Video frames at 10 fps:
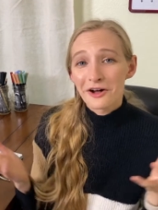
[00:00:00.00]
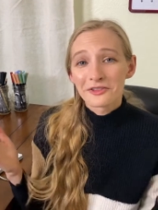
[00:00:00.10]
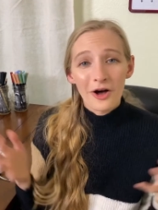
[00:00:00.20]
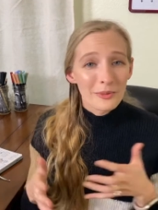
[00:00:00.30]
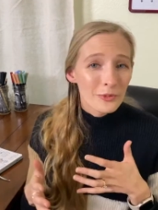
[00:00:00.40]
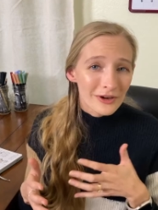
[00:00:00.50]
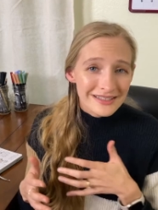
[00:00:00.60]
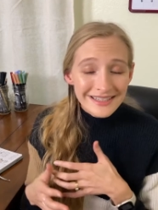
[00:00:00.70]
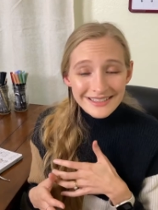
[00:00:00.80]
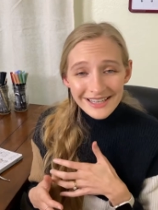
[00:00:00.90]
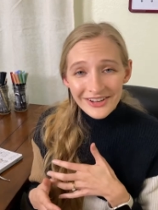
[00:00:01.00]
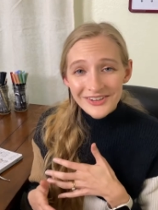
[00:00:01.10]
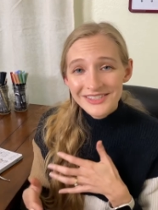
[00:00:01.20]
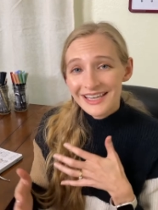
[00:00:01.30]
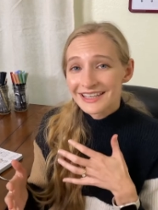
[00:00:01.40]
a lot more
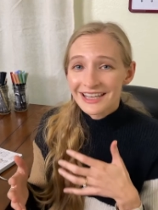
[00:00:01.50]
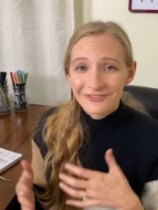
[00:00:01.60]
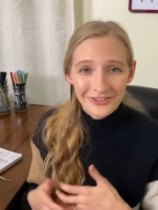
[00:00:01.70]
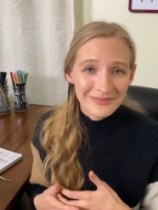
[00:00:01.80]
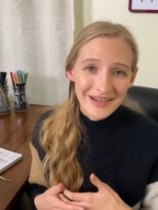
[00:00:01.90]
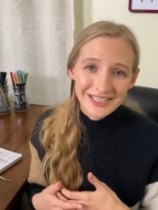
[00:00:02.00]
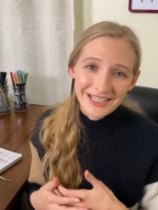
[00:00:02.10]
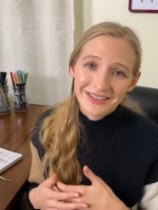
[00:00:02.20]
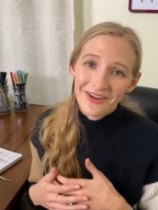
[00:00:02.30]
details and information